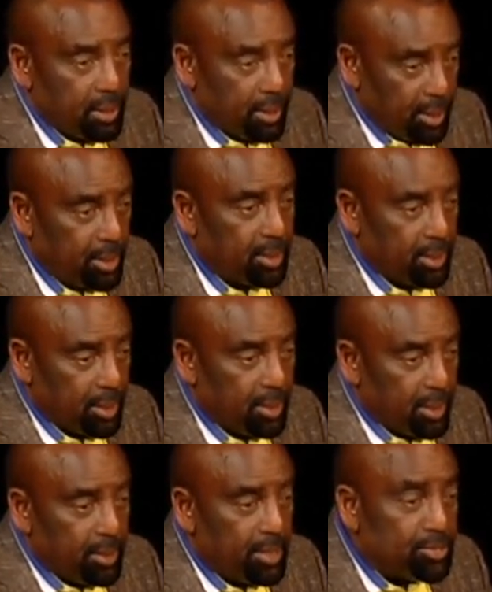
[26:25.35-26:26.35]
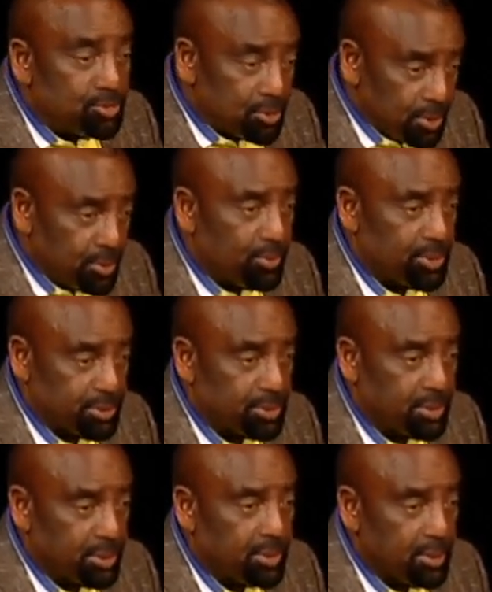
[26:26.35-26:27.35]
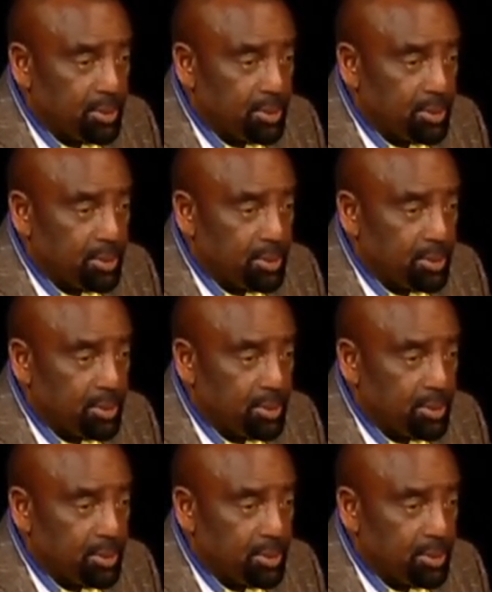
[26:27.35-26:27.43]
All right? That's a good question, though.